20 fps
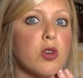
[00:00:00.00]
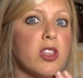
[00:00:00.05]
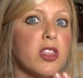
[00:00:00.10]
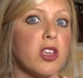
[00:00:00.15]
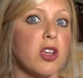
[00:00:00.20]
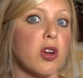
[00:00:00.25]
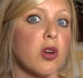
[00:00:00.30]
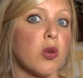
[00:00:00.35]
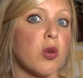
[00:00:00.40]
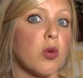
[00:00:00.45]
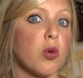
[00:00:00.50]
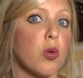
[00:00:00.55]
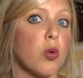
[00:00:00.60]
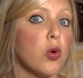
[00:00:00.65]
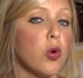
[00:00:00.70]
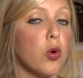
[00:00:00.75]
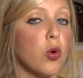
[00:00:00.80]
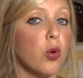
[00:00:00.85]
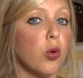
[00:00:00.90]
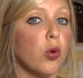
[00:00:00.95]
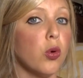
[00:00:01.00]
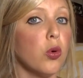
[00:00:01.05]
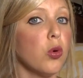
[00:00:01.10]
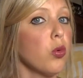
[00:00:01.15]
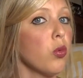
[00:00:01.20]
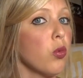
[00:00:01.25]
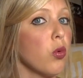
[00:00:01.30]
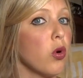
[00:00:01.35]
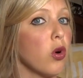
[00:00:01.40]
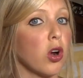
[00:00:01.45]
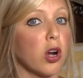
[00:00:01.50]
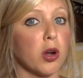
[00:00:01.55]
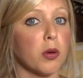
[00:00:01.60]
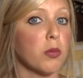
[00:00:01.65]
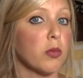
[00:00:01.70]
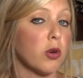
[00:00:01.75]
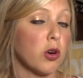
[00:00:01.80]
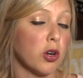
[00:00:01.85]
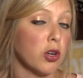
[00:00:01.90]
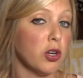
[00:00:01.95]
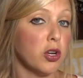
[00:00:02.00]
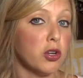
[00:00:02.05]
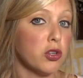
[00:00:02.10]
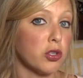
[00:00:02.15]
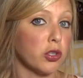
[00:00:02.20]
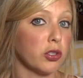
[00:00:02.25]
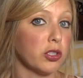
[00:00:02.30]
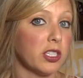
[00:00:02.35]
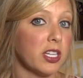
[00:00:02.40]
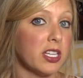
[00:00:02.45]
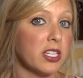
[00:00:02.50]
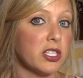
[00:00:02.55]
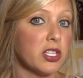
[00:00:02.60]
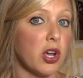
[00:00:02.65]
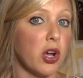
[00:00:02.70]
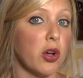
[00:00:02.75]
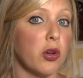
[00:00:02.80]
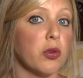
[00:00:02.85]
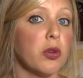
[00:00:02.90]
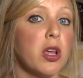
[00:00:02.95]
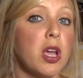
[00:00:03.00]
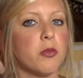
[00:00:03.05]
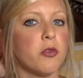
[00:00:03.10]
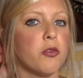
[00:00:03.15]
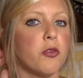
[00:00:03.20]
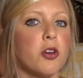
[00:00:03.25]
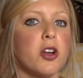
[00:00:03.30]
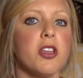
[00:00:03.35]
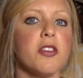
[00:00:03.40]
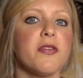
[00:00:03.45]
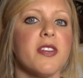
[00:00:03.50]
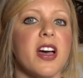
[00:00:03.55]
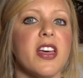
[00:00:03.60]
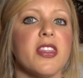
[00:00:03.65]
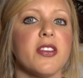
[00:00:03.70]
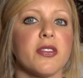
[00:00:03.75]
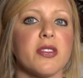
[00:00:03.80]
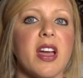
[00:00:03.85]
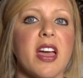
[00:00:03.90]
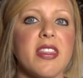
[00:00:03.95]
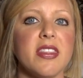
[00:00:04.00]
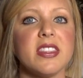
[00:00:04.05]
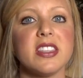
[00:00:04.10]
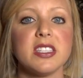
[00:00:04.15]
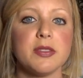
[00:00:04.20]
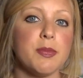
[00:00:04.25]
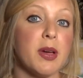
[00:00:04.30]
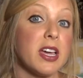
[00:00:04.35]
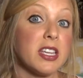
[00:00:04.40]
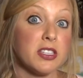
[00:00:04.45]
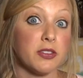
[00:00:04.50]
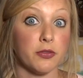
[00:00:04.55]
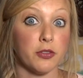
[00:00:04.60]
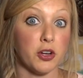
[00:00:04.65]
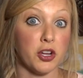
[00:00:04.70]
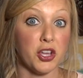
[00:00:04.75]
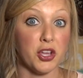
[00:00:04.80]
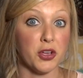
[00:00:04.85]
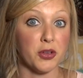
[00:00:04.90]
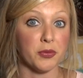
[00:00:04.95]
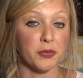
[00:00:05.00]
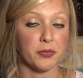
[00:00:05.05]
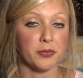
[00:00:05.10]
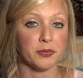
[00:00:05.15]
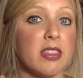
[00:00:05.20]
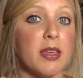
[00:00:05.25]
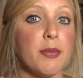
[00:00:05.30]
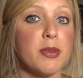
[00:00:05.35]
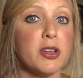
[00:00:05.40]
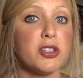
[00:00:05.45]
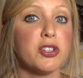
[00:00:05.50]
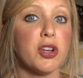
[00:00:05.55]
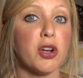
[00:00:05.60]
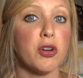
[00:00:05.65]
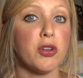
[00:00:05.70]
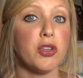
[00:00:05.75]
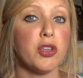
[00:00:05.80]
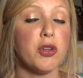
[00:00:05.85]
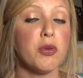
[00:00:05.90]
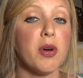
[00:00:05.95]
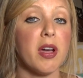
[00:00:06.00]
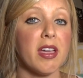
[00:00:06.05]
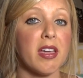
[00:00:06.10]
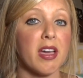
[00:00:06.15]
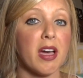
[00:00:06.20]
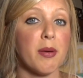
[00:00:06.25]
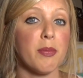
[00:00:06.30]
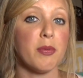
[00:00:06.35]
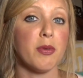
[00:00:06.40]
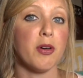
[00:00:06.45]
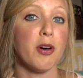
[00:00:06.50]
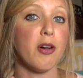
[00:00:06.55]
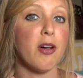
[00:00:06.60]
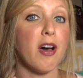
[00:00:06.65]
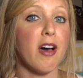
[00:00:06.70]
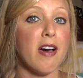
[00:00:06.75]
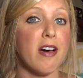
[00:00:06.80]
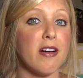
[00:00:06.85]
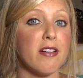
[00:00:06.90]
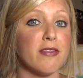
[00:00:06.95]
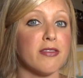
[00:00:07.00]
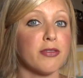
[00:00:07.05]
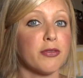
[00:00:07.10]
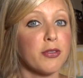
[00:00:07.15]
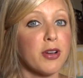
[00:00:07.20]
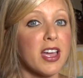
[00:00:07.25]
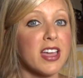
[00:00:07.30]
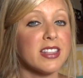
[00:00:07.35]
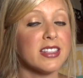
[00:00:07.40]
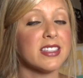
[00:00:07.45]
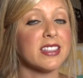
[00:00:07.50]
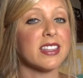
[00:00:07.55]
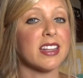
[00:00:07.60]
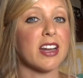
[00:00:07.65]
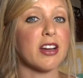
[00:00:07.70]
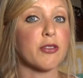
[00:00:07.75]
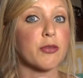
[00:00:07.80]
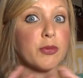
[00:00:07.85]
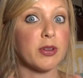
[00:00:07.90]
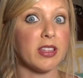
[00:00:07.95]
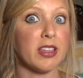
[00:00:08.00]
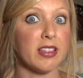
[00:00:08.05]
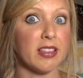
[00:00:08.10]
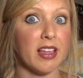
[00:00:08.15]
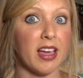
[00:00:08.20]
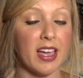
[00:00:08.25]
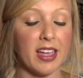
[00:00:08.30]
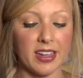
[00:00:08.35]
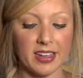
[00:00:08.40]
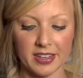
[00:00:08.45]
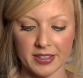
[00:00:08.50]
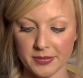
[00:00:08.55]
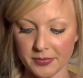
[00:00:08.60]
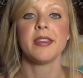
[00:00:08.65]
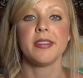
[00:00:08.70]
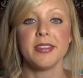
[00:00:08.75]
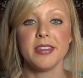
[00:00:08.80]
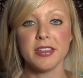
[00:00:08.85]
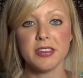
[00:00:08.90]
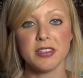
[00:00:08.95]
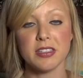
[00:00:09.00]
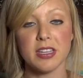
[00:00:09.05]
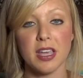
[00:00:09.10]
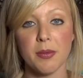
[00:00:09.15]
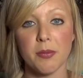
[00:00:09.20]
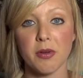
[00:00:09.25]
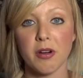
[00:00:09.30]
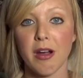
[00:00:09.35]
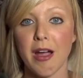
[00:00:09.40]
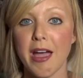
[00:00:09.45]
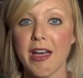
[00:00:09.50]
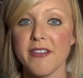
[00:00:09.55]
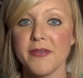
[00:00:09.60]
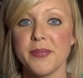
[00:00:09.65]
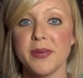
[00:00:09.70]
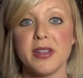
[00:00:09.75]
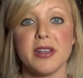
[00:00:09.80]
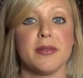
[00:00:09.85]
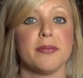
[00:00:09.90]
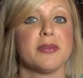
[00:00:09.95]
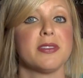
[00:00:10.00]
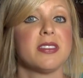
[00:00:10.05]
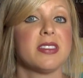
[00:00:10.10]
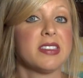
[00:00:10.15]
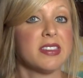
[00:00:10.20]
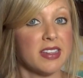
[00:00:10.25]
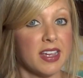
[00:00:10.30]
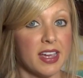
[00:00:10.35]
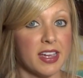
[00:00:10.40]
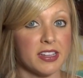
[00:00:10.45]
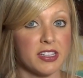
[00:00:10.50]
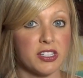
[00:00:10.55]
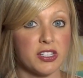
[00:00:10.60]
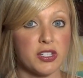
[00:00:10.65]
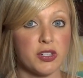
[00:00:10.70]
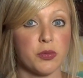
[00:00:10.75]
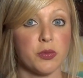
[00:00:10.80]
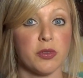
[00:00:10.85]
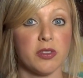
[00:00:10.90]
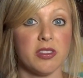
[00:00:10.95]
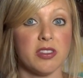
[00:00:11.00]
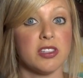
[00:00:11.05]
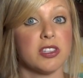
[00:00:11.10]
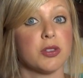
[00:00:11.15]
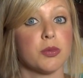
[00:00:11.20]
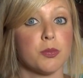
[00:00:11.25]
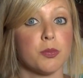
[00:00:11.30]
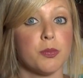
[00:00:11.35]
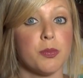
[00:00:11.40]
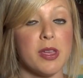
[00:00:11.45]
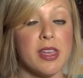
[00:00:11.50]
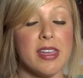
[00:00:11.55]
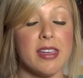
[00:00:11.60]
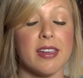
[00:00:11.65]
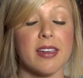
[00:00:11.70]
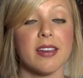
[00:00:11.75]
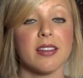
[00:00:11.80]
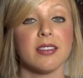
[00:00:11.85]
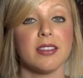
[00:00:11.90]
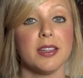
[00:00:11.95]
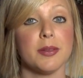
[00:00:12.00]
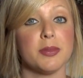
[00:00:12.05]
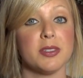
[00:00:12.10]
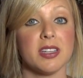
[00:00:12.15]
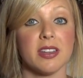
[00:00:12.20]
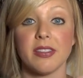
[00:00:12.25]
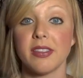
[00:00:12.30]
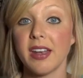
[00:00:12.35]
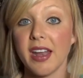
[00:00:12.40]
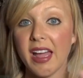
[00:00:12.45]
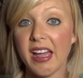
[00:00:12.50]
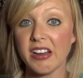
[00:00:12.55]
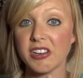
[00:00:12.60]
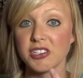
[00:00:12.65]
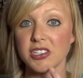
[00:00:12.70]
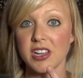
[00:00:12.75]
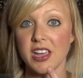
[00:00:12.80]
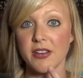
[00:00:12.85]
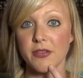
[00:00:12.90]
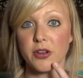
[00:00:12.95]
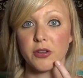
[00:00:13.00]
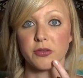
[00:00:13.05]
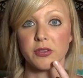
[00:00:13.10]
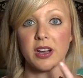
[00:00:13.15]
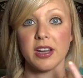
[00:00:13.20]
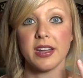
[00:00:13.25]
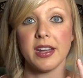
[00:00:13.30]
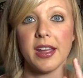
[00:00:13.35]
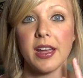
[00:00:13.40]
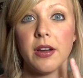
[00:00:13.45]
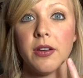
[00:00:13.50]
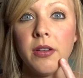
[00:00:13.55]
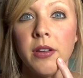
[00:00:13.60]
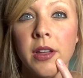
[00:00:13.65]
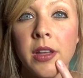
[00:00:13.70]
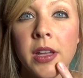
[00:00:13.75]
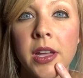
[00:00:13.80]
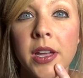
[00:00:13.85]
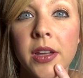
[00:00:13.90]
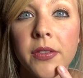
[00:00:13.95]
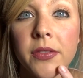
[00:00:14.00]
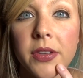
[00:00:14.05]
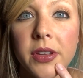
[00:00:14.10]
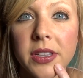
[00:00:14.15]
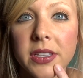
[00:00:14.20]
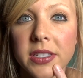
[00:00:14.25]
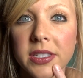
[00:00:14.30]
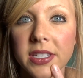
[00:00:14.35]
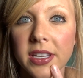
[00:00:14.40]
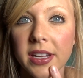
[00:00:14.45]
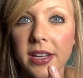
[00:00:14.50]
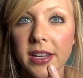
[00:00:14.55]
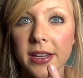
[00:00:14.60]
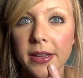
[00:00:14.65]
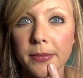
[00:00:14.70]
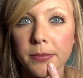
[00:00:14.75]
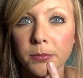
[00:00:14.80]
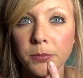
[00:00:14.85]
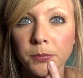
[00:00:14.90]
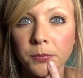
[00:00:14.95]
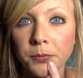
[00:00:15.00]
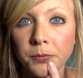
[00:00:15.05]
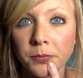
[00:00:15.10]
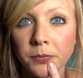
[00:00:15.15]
with your cool, warm, or neutral skin tone before you find the red that's best for you. Let me show you a couple of reds that I really like. This summer I have been obsessed with this pink lipstick that I actually have on right now. If you can see it.